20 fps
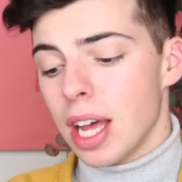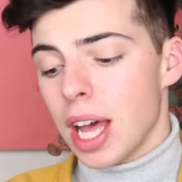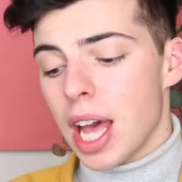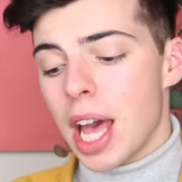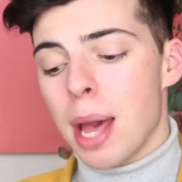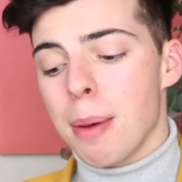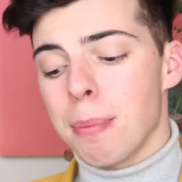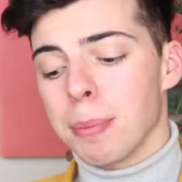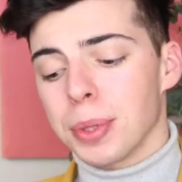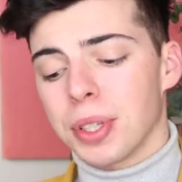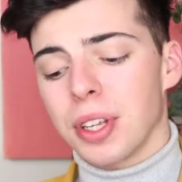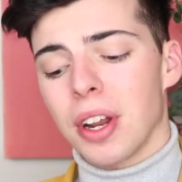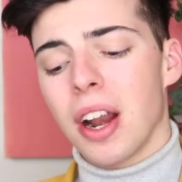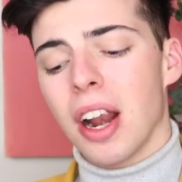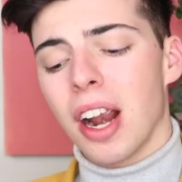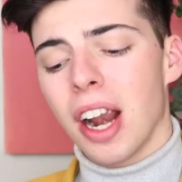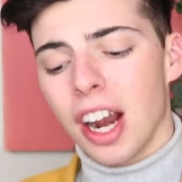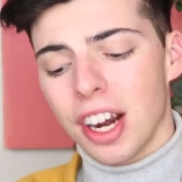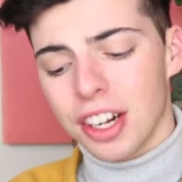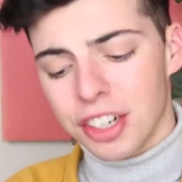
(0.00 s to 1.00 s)
but they're
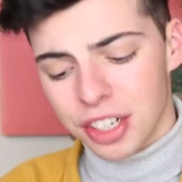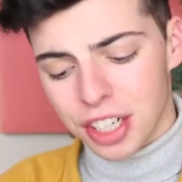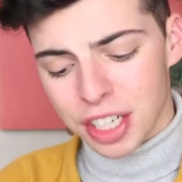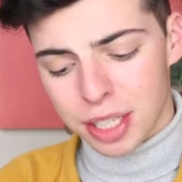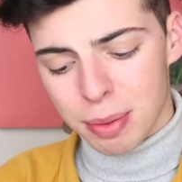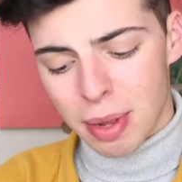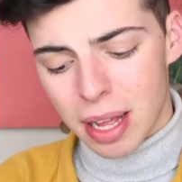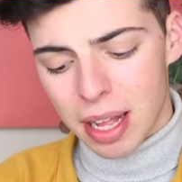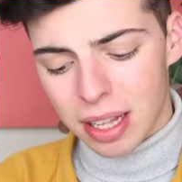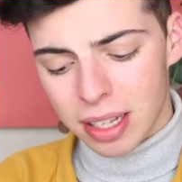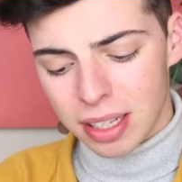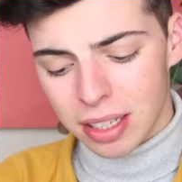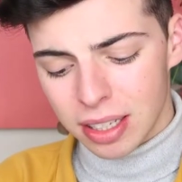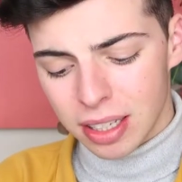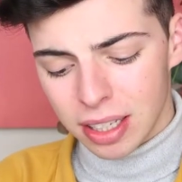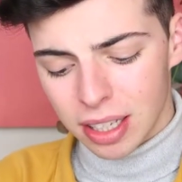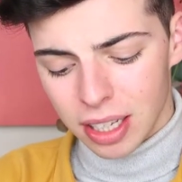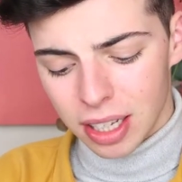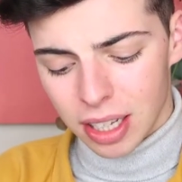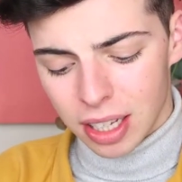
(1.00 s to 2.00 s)
harder as well.
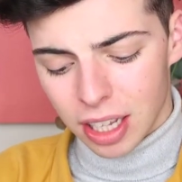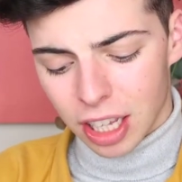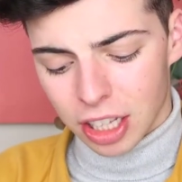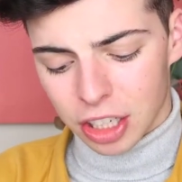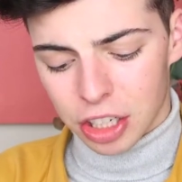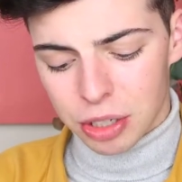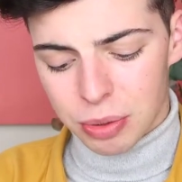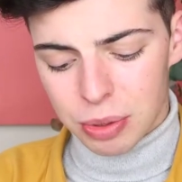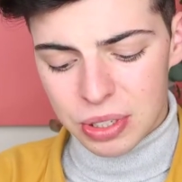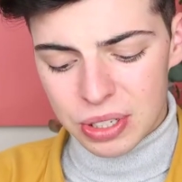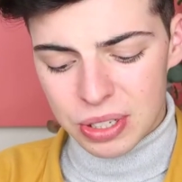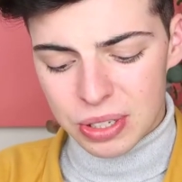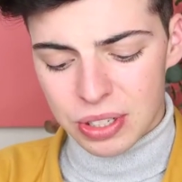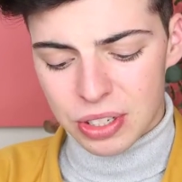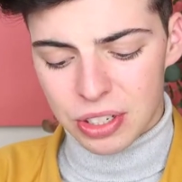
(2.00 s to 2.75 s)
Like, the other ones used